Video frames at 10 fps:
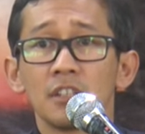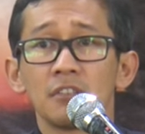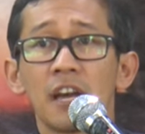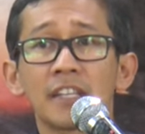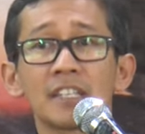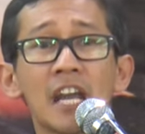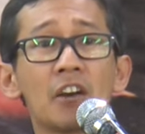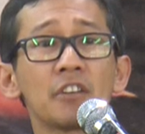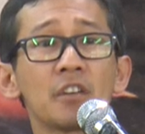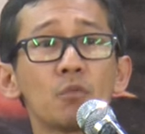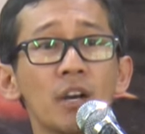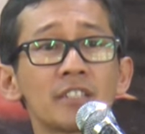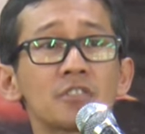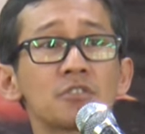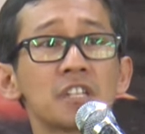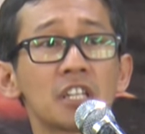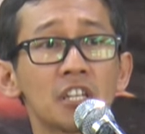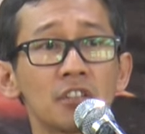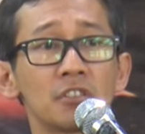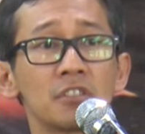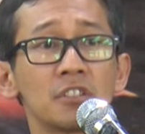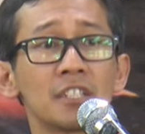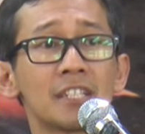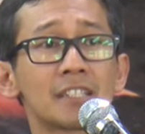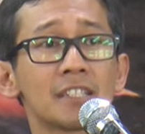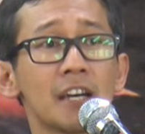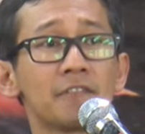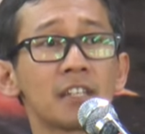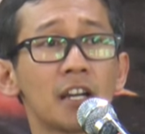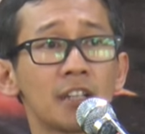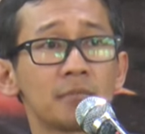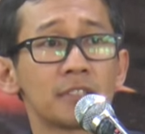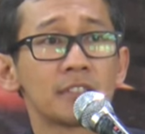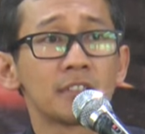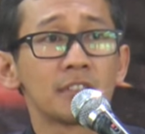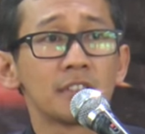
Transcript: Right now he wants to secure you in his loving arms.